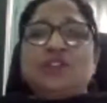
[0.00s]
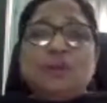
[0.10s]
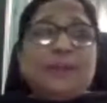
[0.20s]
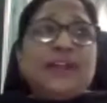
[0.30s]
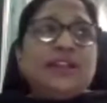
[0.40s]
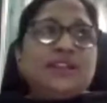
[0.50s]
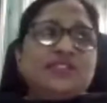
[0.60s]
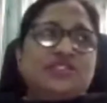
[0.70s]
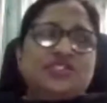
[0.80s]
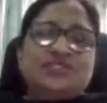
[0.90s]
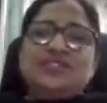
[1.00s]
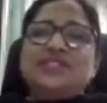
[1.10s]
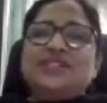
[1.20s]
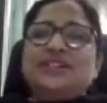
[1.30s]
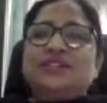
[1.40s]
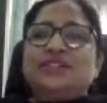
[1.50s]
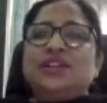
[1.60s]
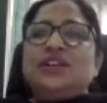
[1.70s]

compilations, and